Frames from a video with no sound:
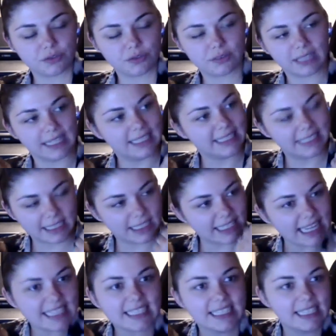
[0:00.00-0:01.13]
like
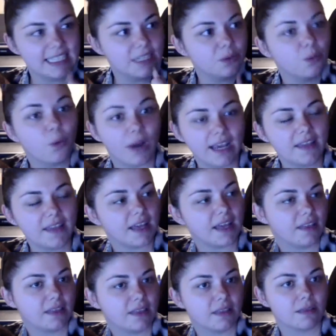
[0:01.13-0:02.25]
connect it in a way that
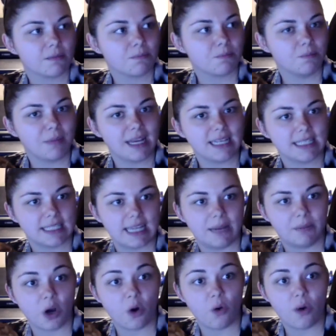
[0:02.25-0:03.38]
makes them
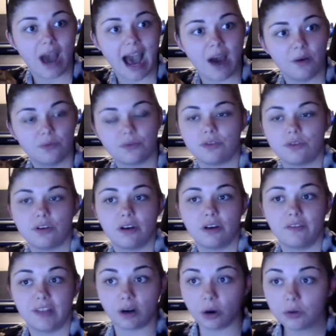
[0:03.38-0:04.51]
go out of
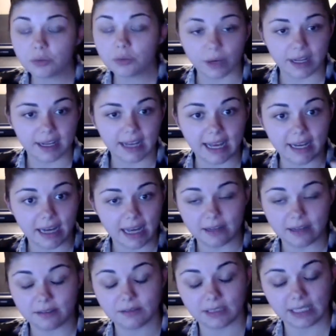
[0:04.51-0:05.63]
their own way
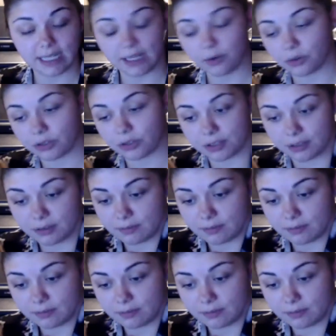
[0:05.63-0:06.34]
and in order to